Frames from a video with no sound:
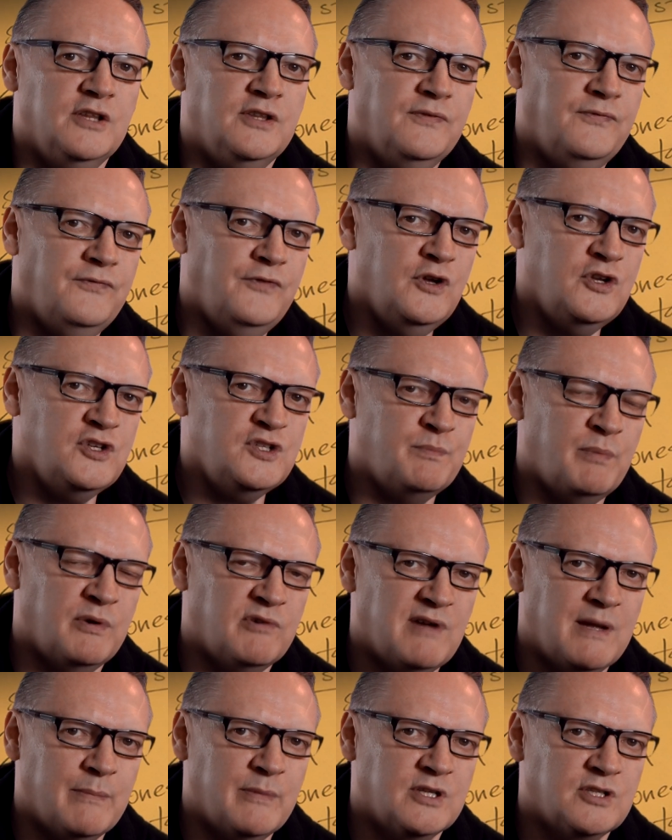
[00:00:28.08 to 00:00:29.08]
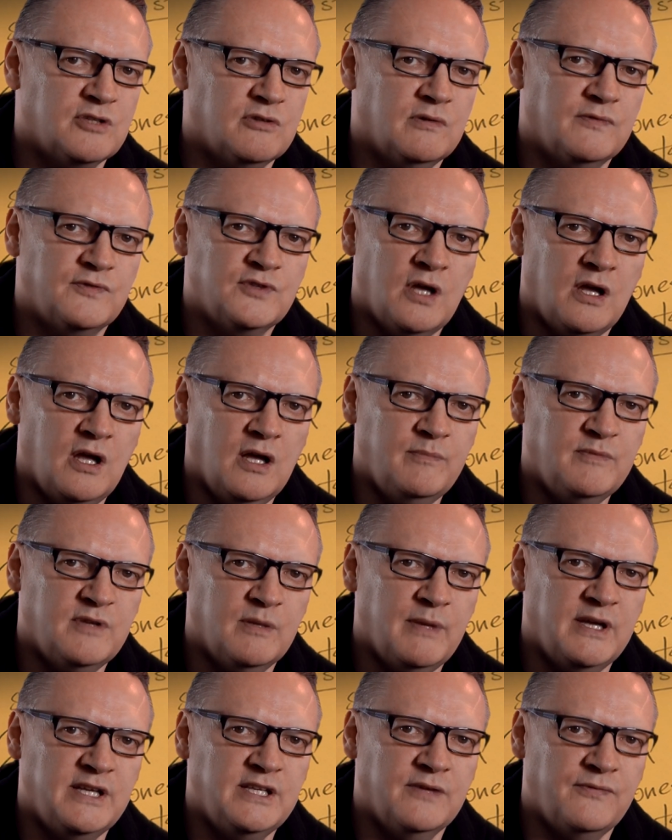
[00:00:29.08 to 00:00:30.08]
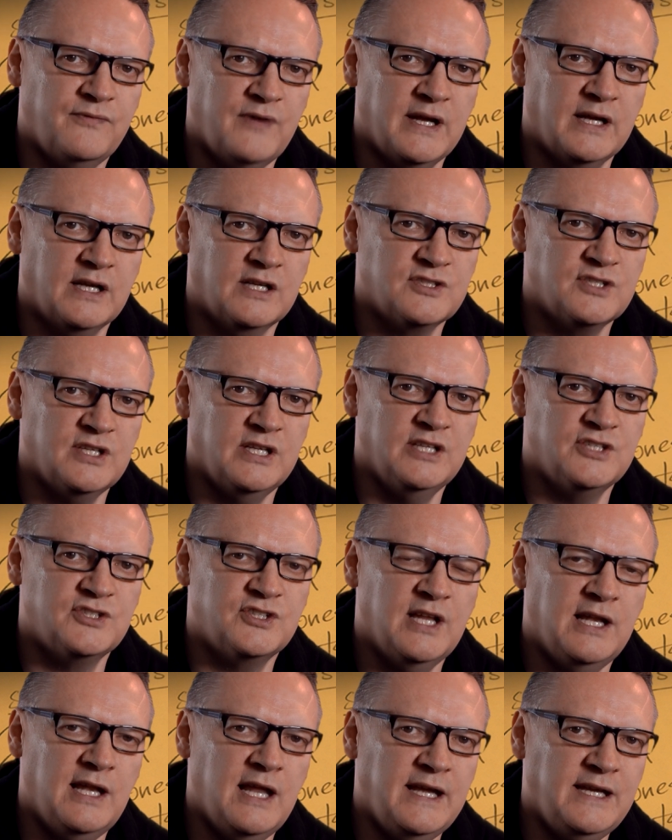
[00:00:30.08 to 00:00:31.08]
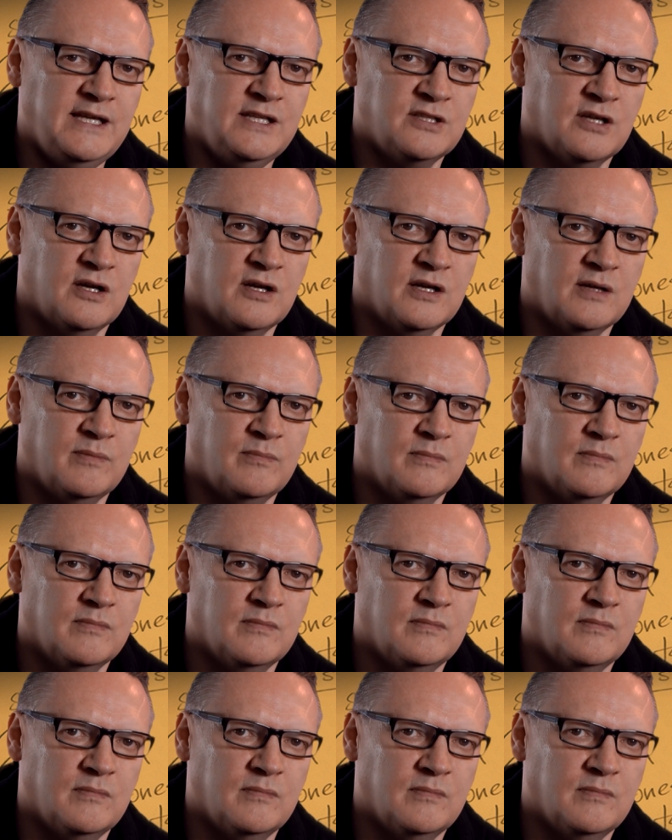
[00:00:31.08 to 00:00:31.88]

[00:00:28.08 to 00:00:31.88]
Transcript: The first parameter of time domain effects is delay time.